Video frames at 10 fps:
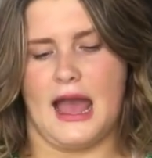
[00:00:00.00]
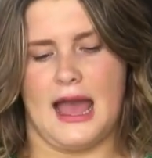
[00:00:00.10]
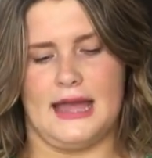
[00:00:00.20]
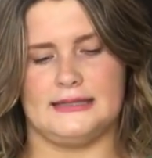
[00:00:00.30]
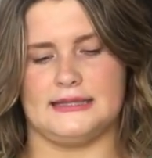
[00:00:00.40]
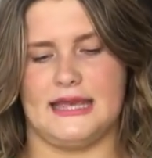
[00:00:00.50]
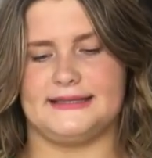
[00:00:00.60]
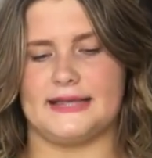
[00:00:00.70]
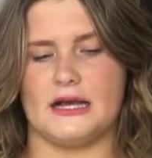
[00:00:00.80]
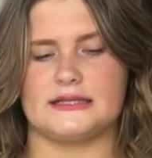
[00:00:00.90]
and
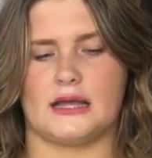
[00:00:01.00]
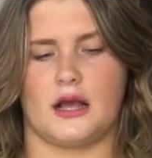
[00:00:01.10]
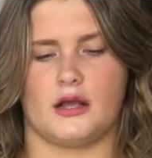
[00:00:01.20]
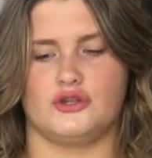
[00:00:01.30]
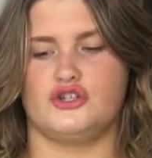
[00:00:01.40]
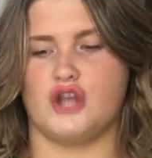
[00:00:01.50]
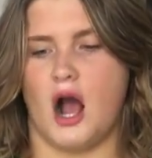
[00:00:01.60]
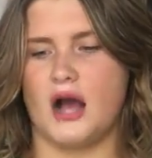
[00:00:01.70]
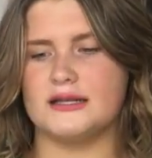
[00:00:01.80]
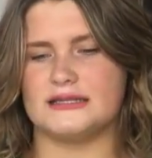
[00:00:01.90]
it does
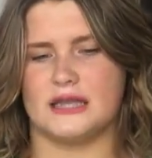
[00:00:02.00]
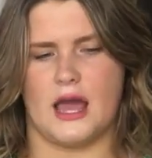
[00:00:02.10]
just